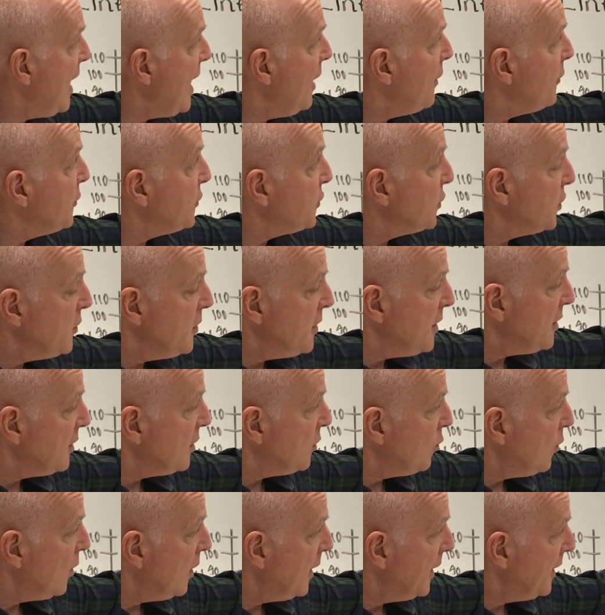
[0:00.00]
out 30
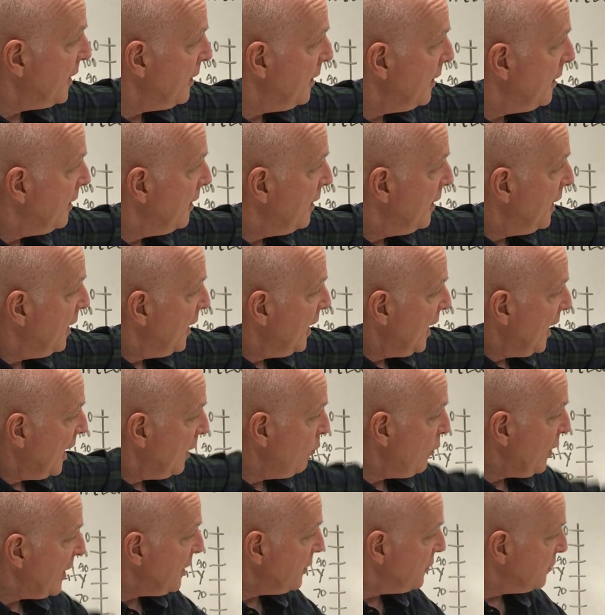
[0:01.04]
to 1,
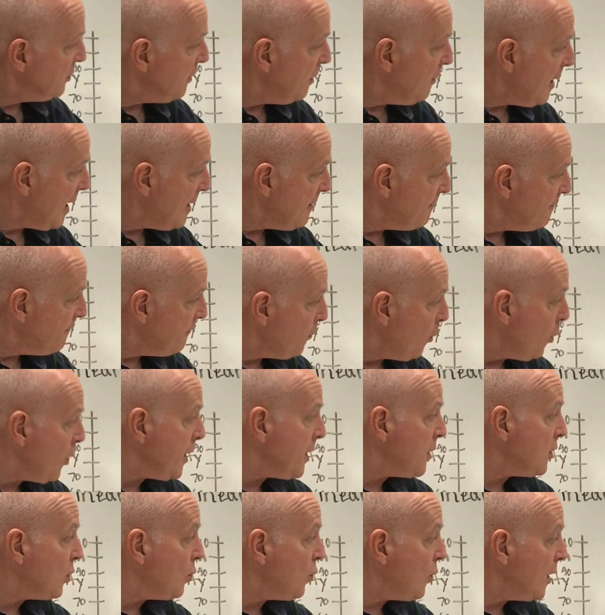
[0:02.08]
and we can throw out
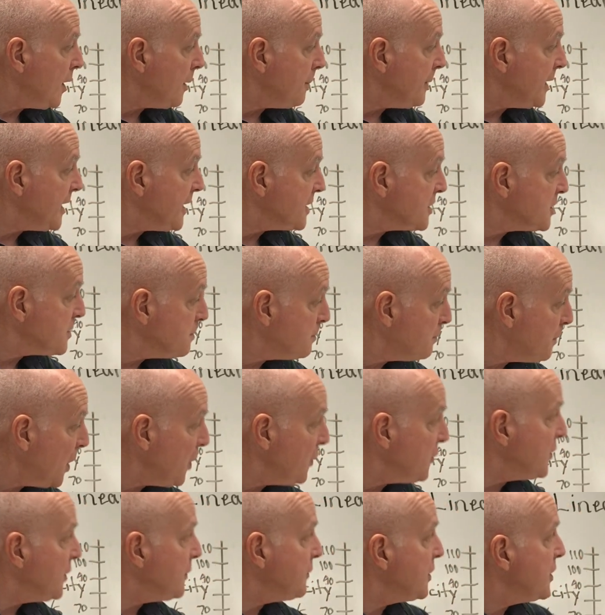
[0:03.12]
40 to 1 because
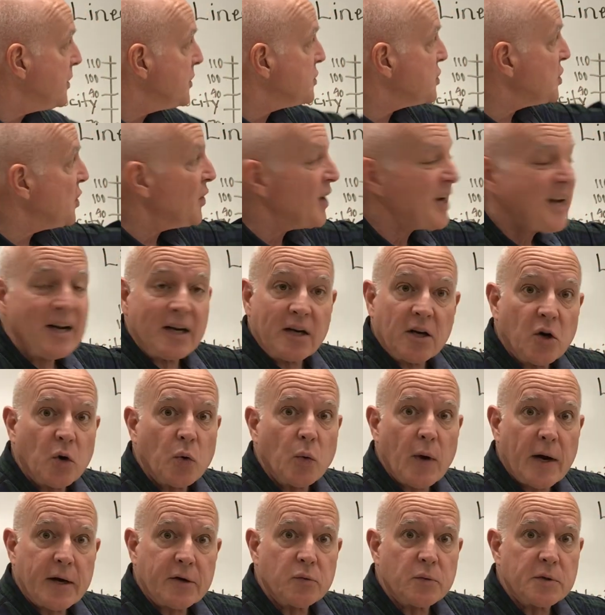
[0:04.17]
both of those are
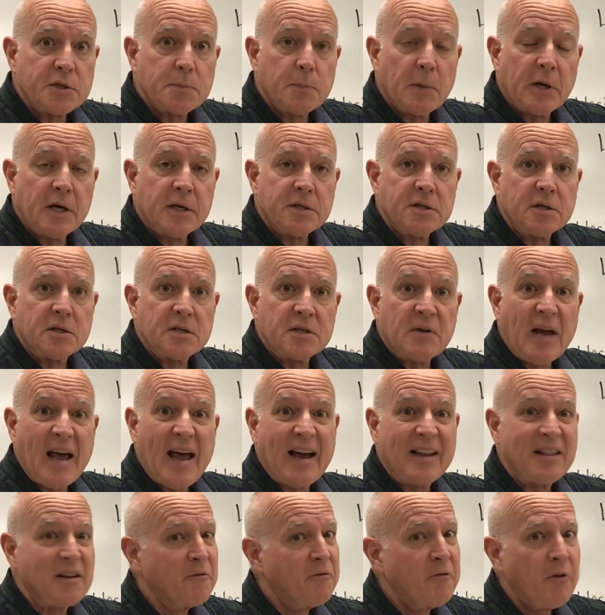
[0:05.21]
incorrect responses
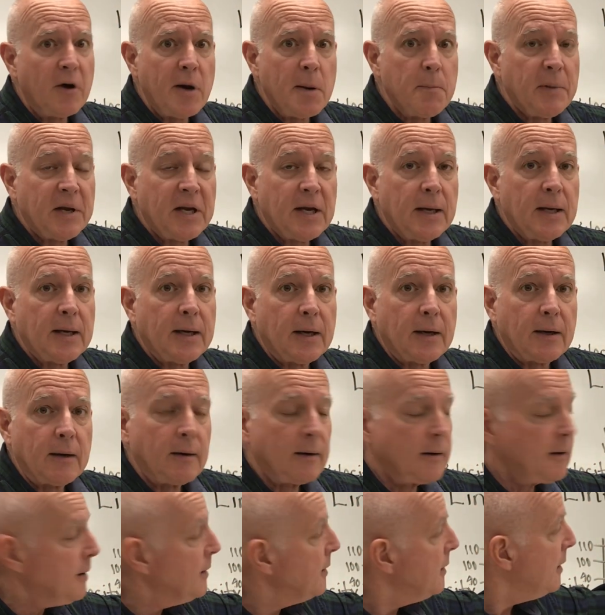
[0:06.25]
at the very beginning.
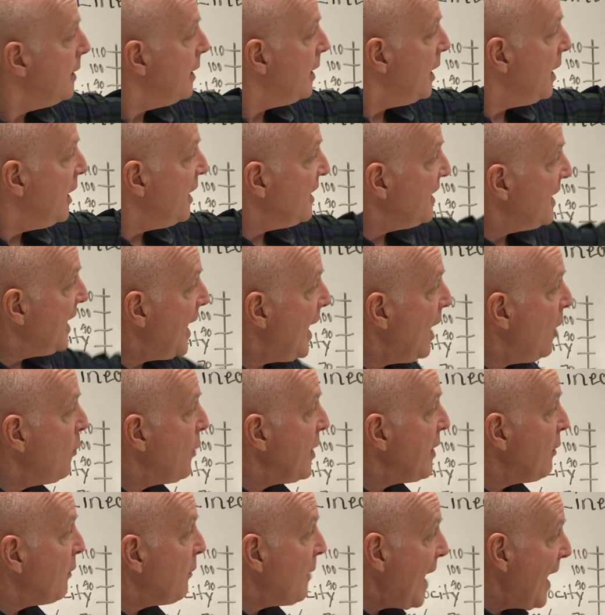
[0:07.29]
Now
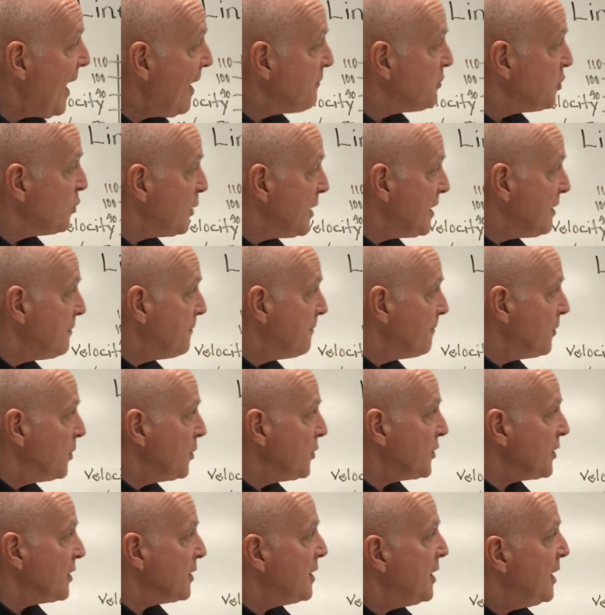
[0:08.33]
we have to read
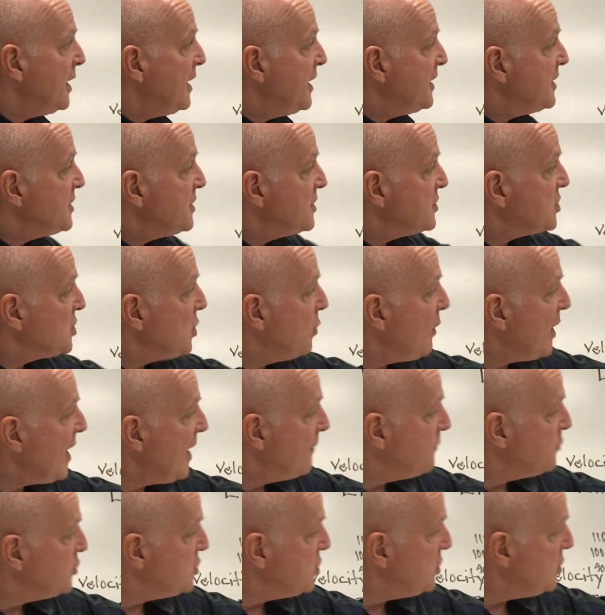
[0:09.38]
further. So we have